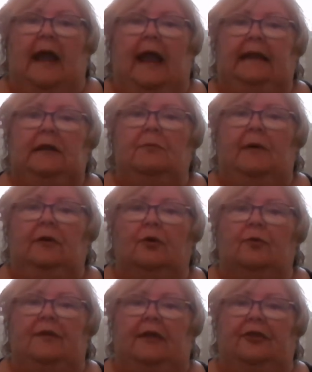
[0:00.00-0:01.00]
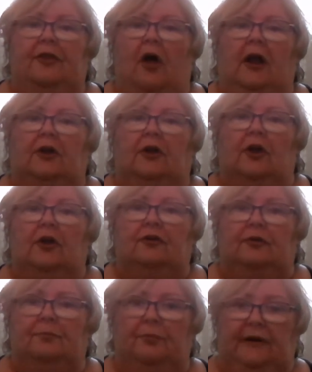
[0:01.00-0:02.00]
Anyone who they thought
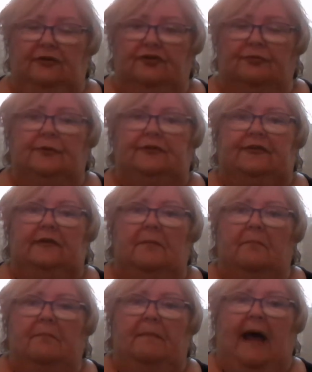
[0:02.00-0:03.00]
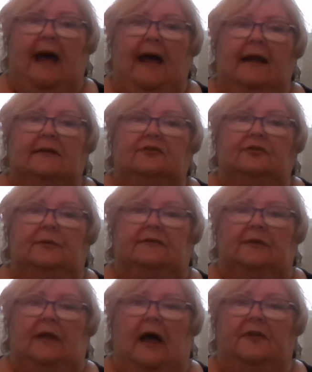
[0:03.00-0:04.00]
could bring Jerusalem back to
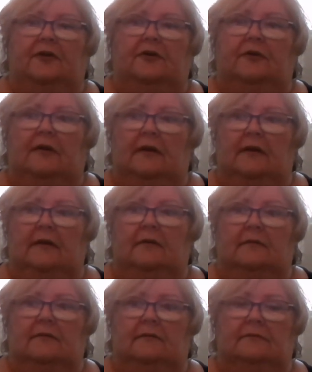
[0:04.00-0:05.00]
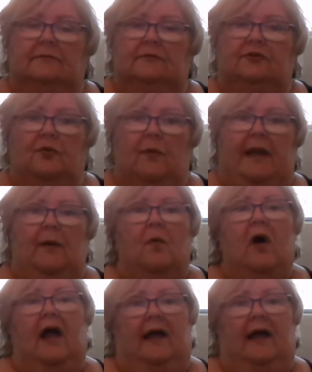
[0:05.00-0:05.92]
the way it